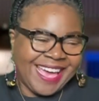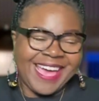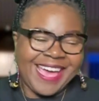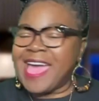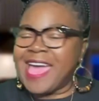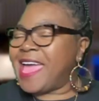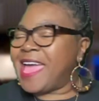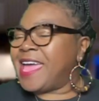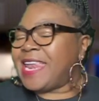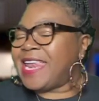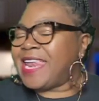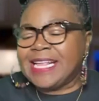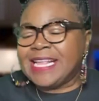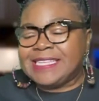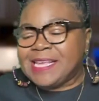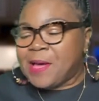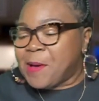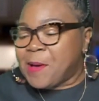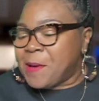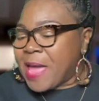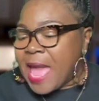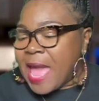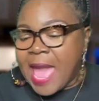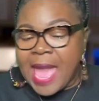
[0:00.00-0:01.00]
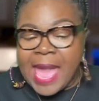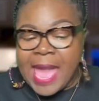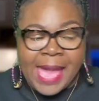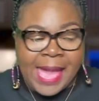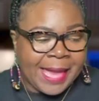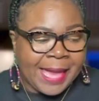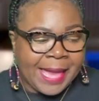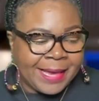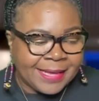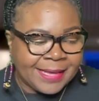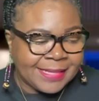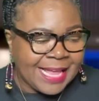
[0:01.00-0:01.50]
And that's
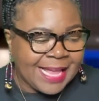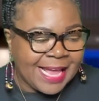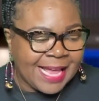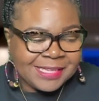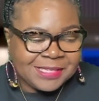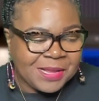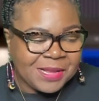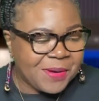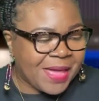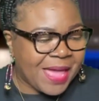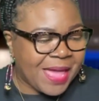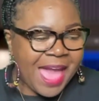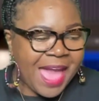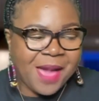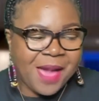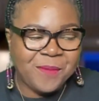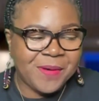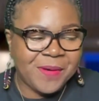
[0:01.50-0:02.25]
okay. That's okay.